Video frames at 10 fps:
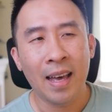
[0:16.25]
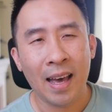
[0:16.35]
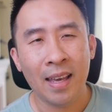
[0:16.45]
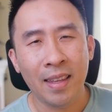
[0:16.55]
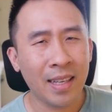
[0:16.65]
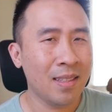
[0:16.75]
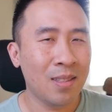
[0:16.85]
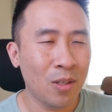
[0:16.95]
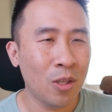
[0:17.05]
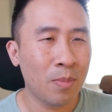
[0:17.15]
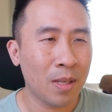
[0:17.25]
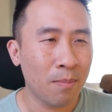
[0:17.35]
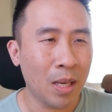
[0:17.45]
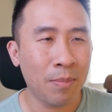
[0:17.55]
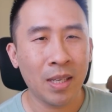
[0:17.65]
I think it's new, but
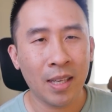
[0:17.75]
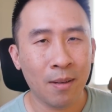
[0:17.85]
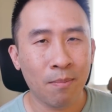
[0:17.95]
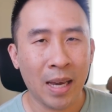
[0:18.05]
maybe it